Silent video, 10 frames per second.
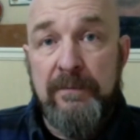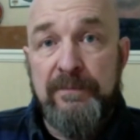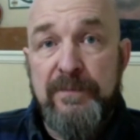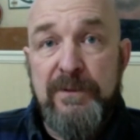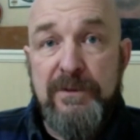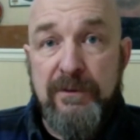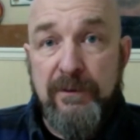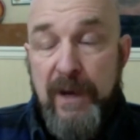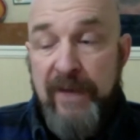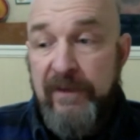So
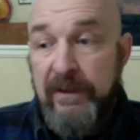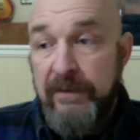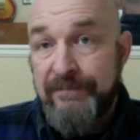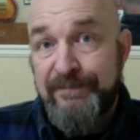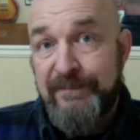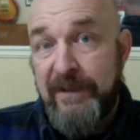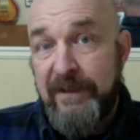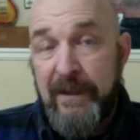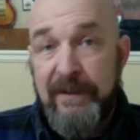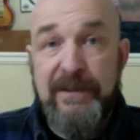having
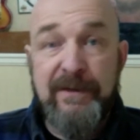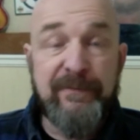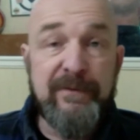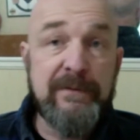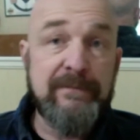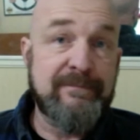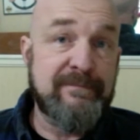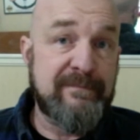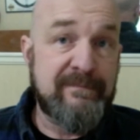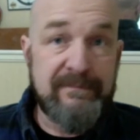a different
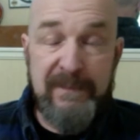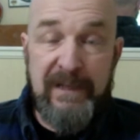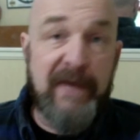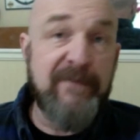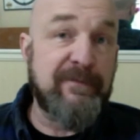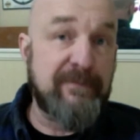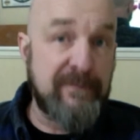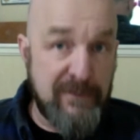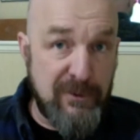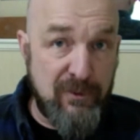life
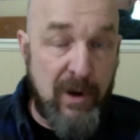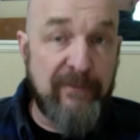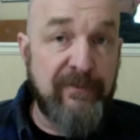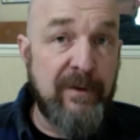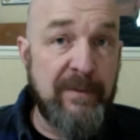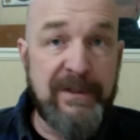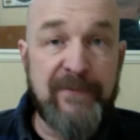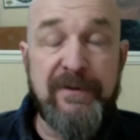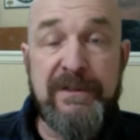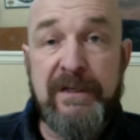to draw from, a
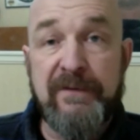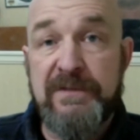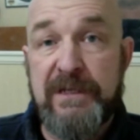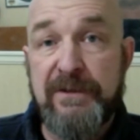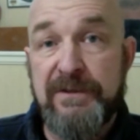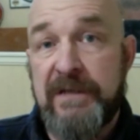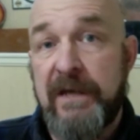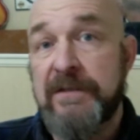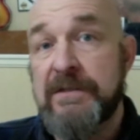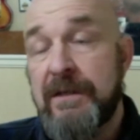different set of skill sets,